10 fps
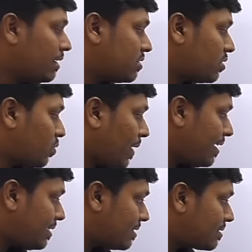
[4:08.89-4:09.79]
So
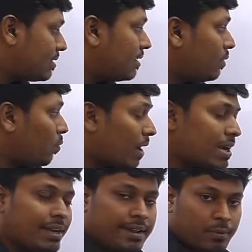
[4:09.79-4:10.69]
26 girl,
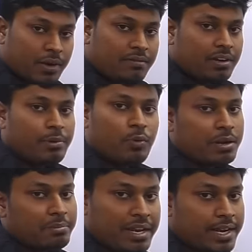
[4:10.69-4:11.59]
one day work will be
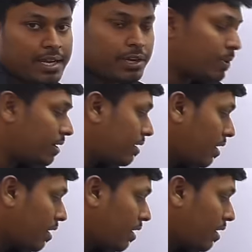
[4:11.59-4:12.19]
1 by 91.